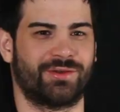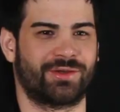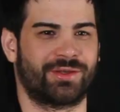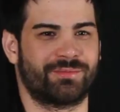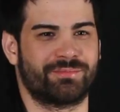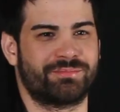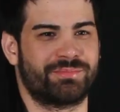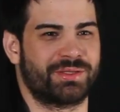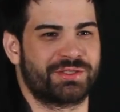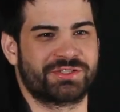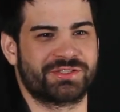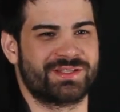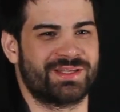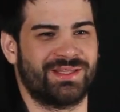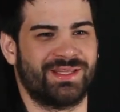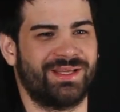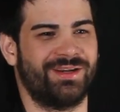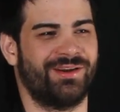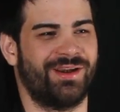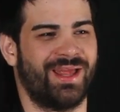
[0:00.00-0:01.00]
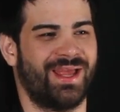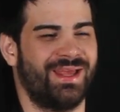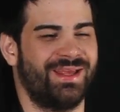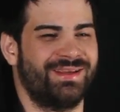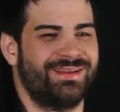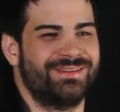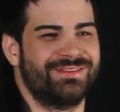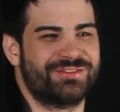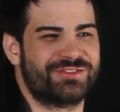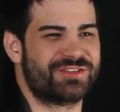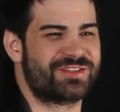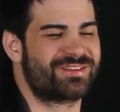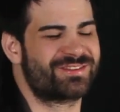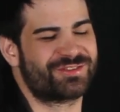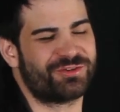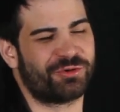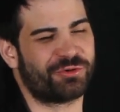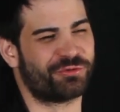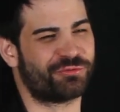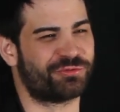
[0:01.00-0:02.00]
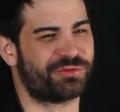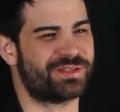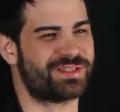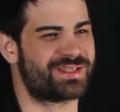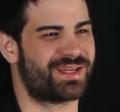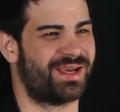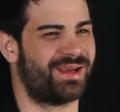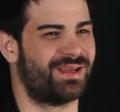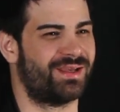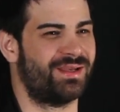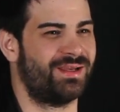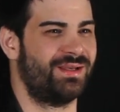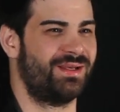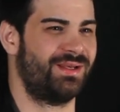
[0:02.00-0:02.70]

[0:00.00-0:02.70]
looked at pictures on the internet. It was just total freestyle.